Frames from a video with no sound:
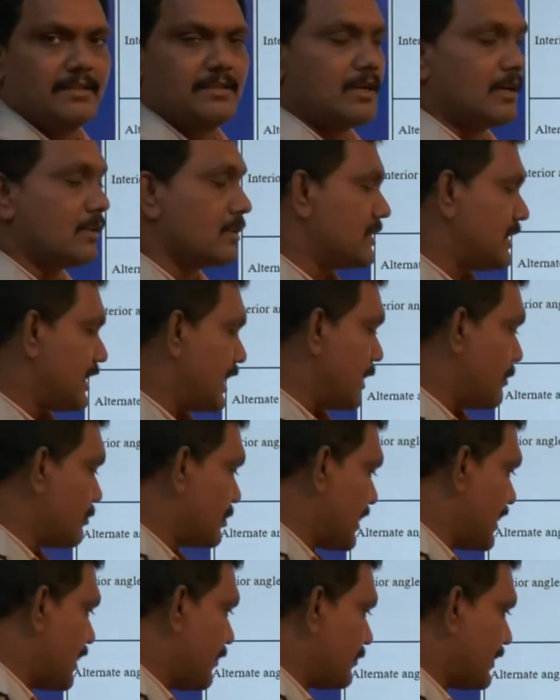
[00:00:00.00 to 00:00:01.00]
on same
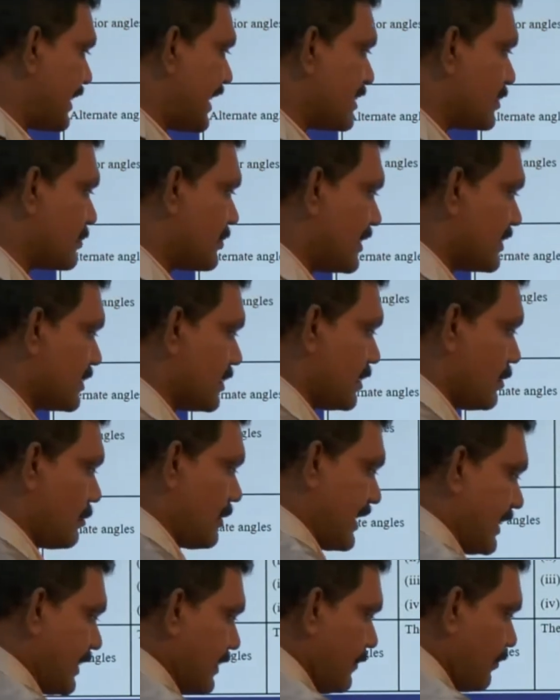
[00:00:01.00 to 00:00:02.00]
side of transversal
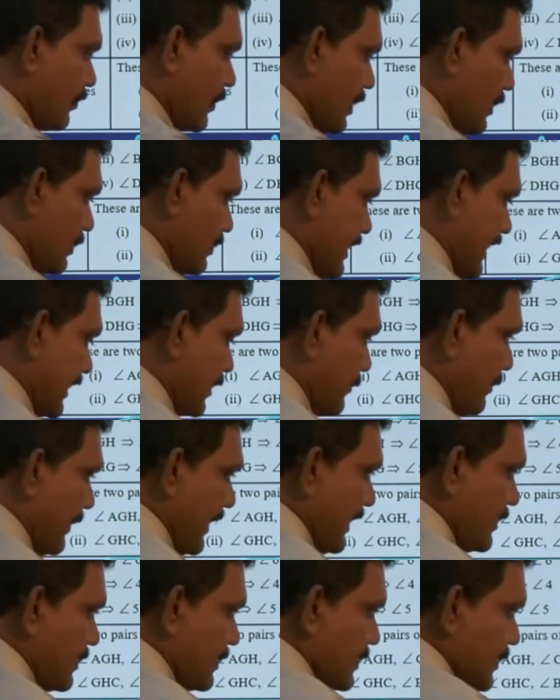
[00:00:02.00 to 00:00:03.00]
180. That
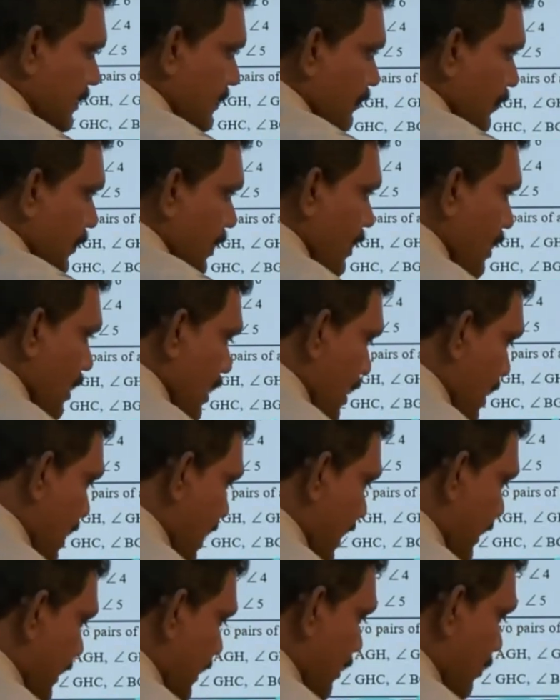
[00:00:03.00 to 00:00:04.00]
means
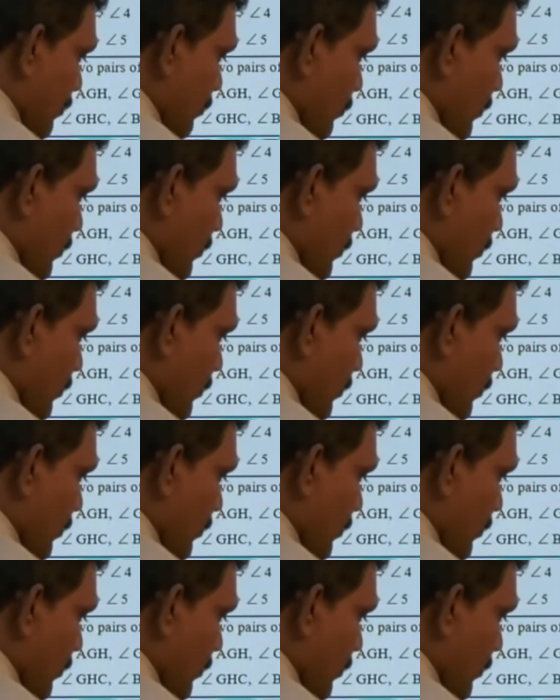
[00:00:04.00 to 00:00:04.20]
angle